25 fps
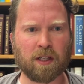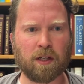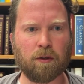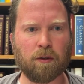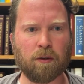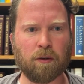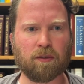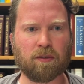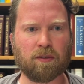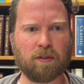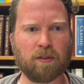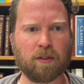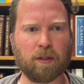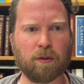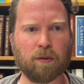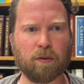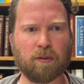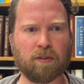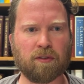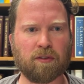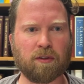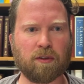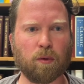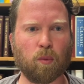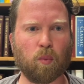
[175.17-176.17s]
it
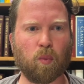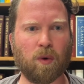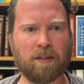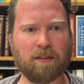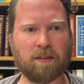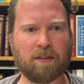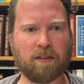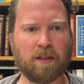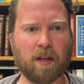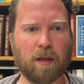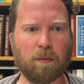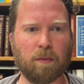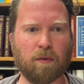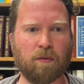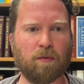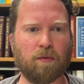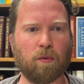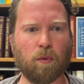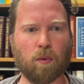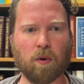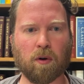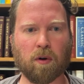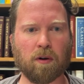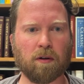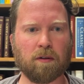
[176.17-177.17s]
was the Wednesday
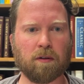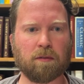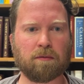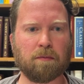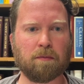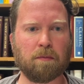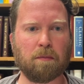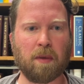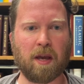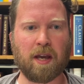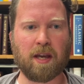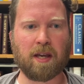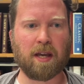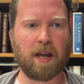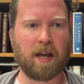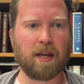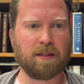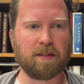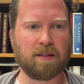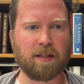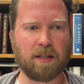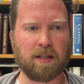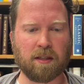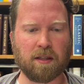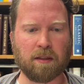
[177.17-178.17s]
before May
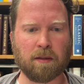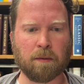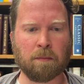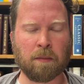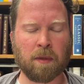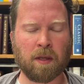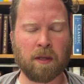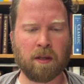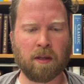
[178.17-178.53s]
18th.